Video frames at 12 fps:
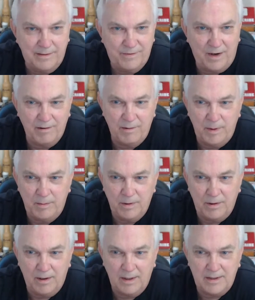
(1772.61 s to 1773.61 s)
if I remember
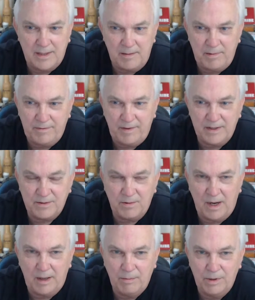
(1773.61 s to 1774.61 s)
correctly. Tell me if that's
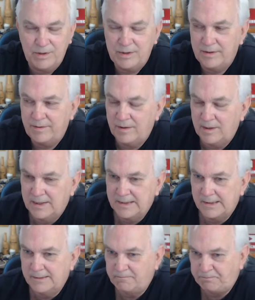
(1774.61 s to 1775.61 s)
right, Bruce, if you're
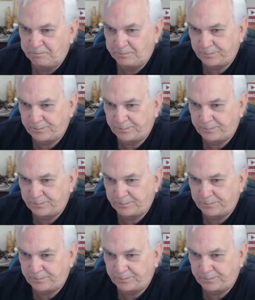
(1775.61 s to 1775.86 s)
listening.